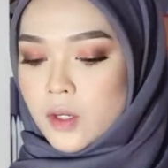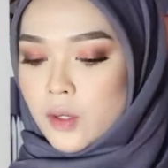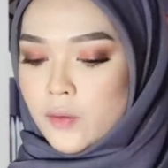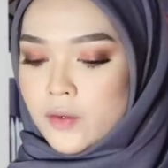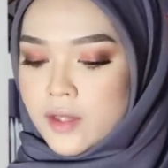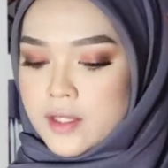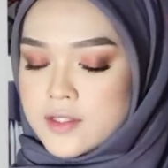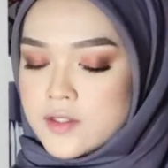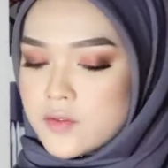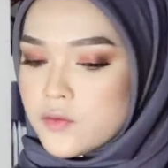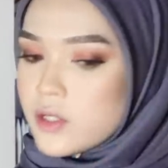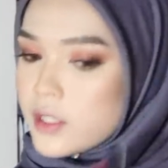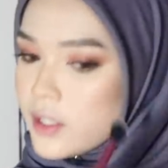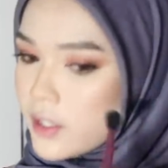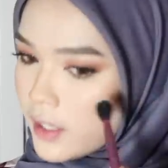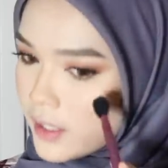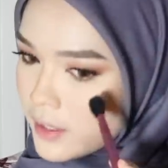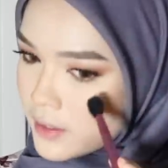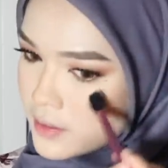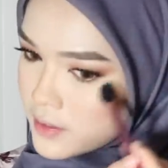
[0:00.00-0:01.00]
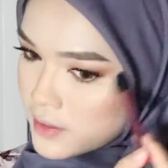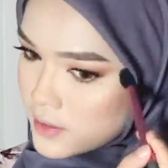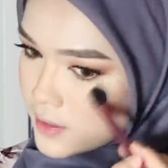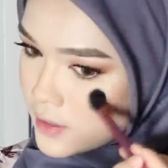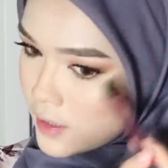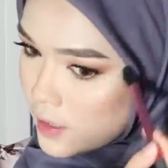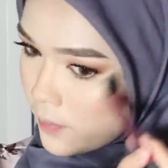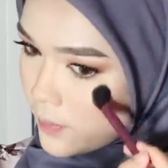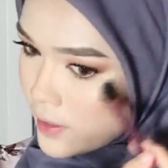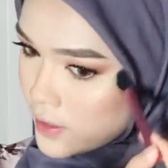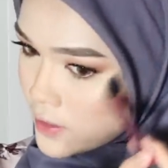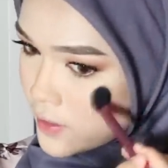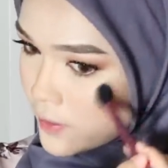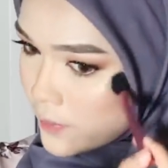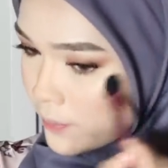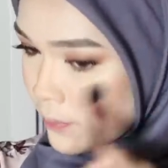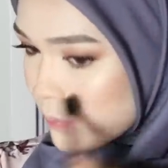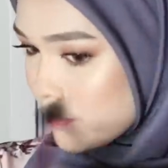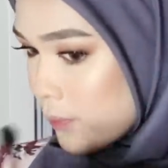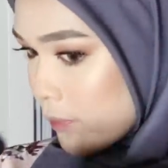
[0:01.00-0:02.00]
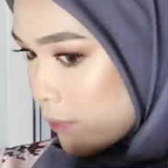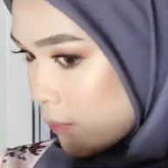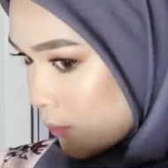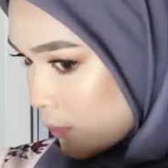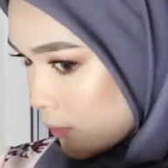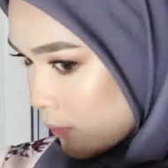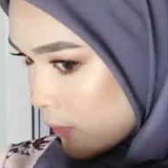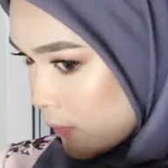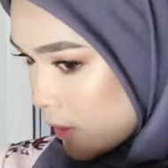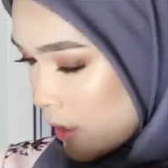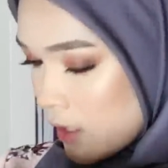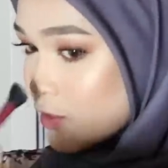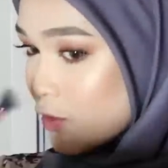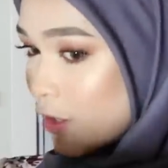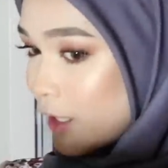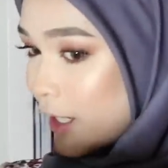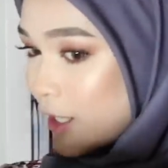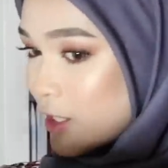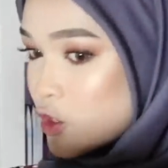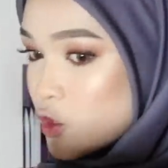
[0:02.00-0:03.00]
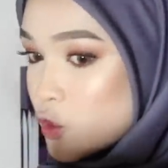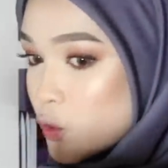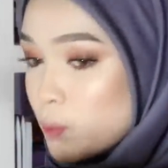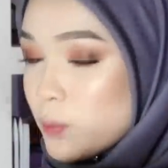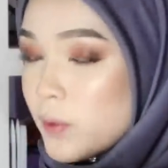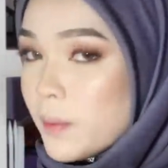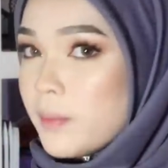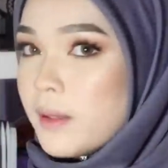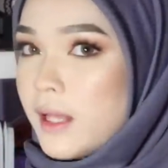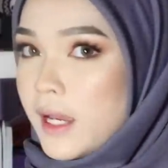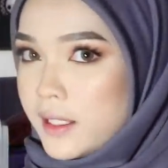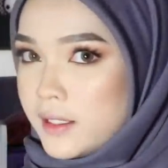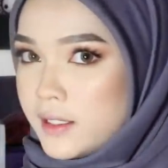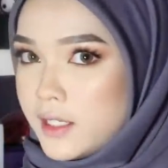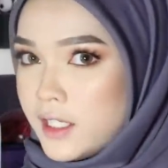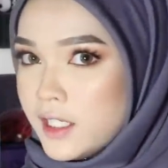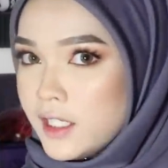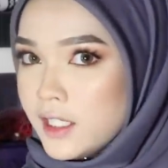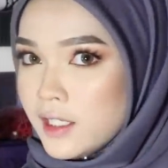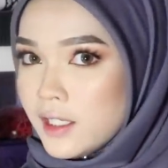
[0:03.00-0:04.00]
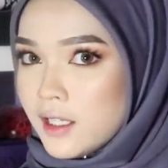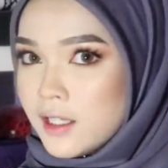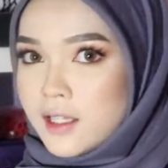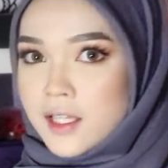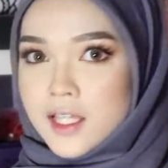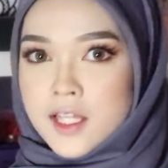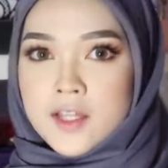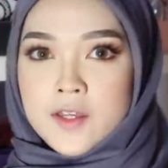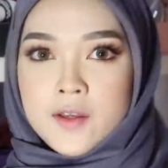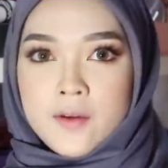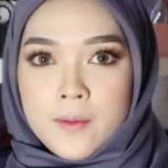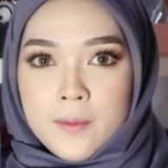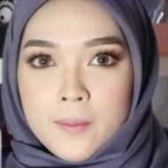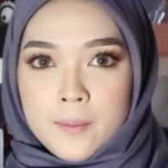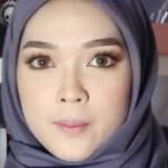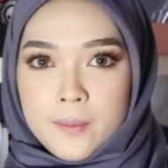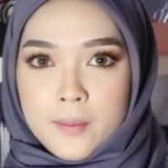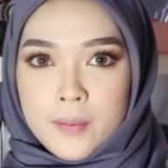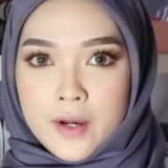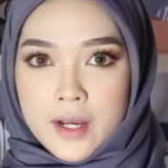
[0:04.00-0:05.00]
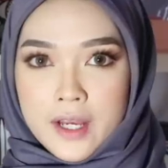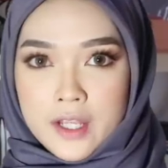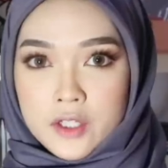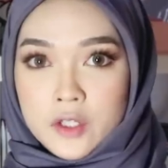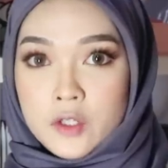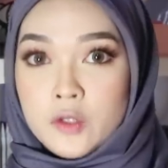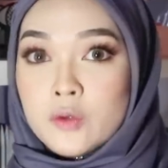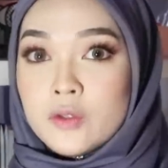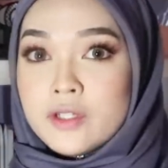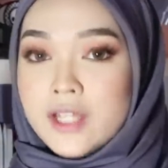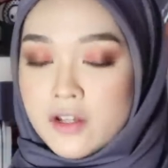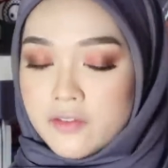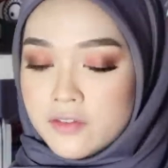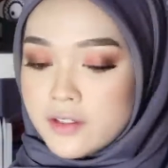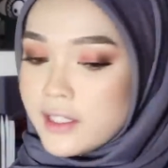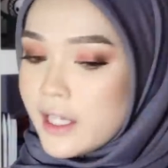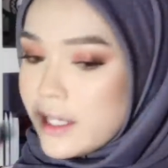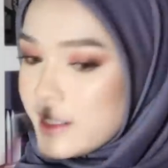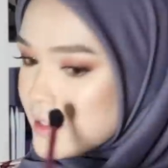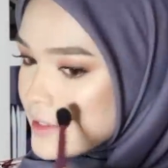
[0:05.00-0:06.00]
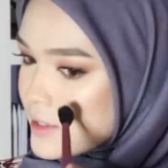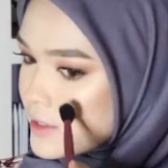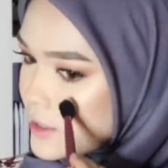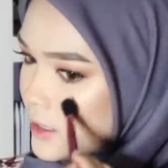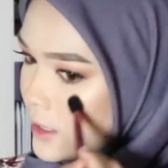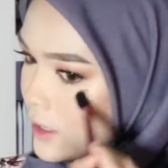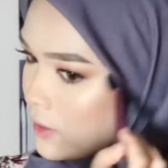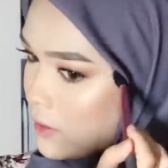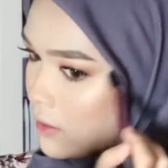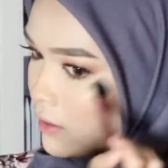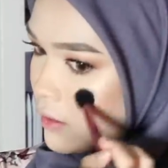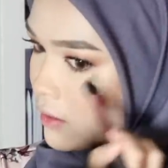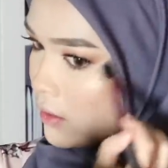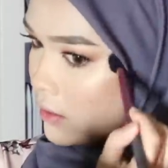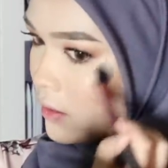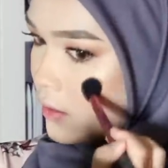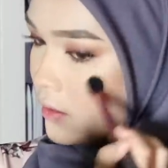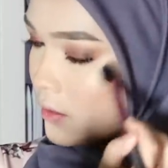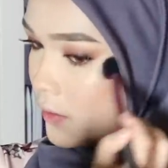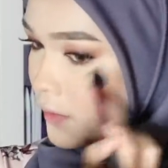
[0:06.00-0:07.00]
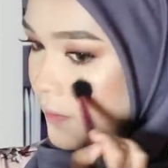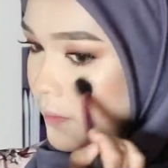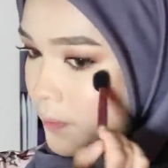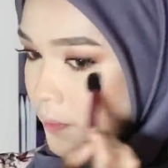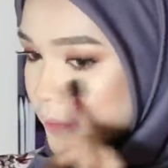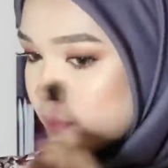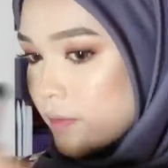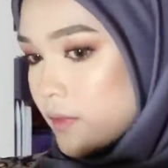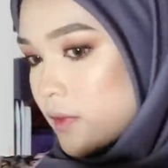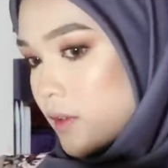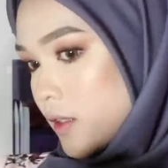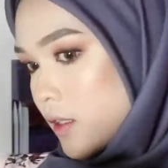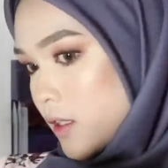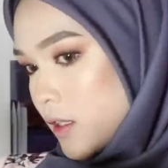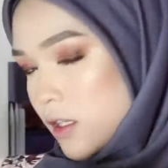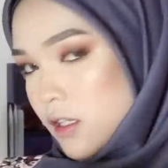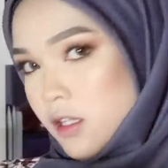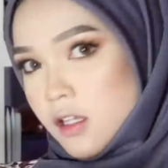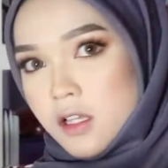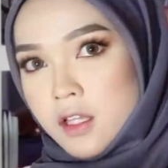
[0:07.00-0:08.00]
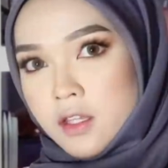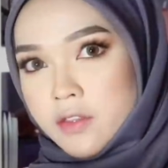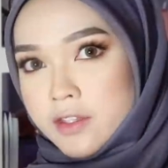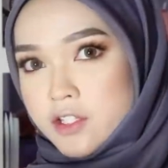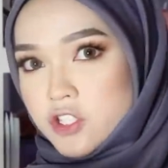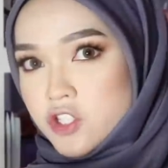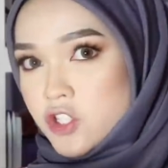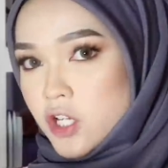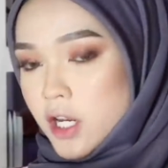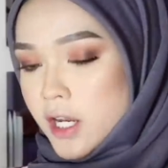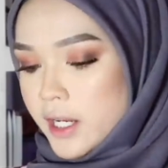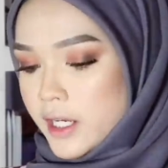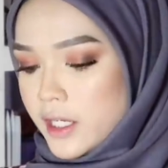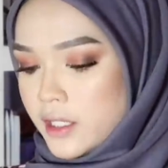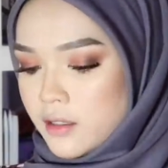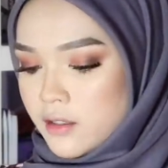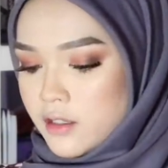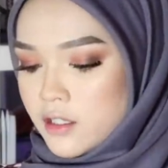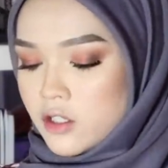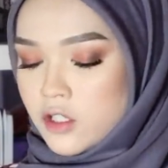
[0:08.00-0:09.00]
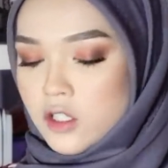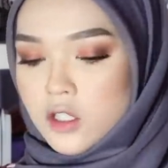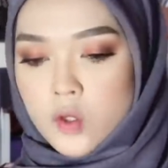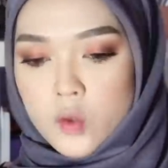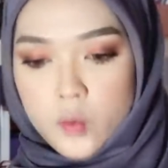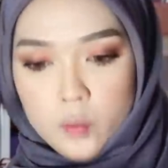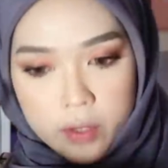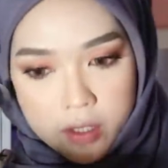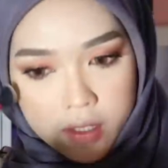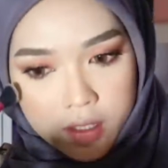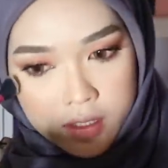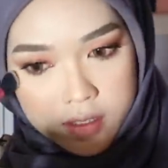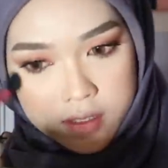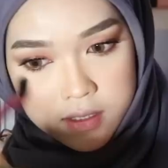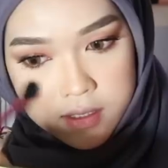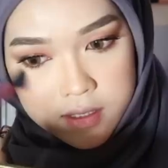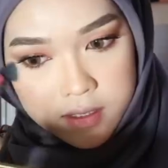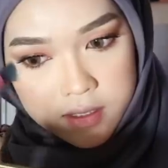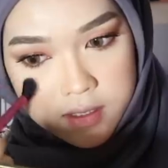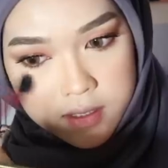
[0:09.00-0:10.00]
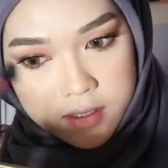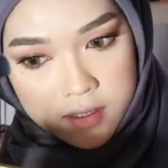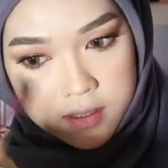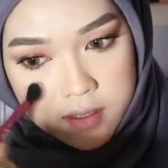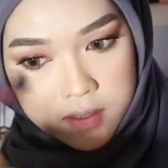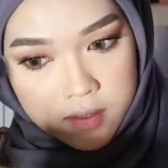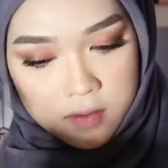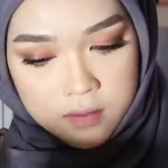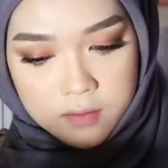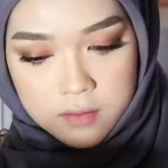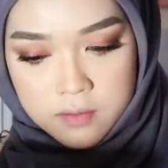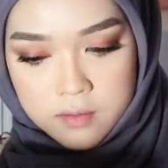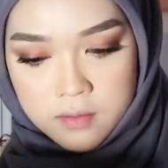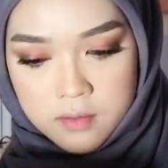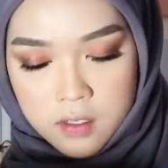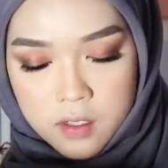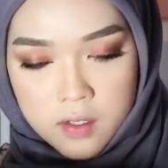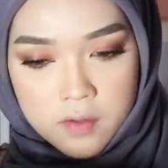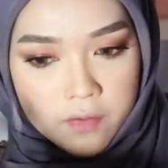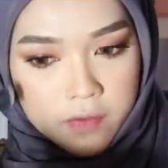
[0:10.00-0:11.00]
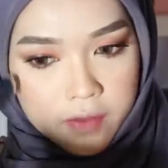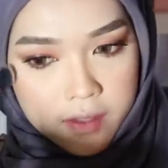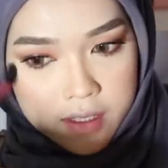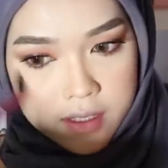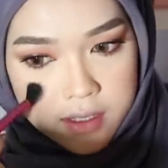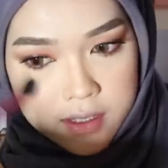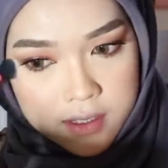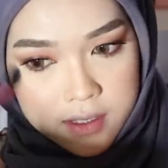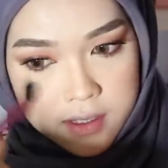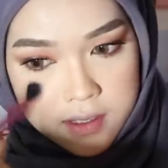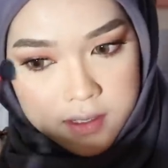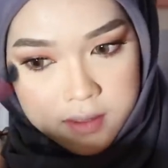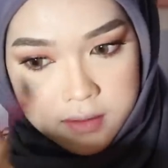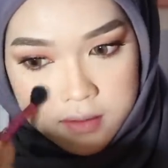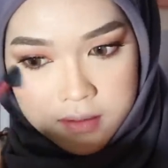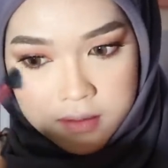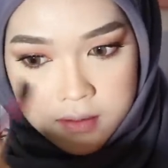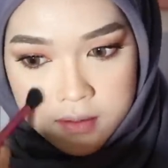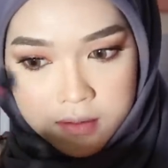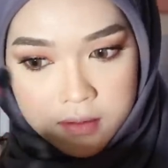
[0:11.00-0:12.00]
Wow, that's really nice. Dia macam, it's not like super blinding, but you definitely can see the shine, the glowingness of this.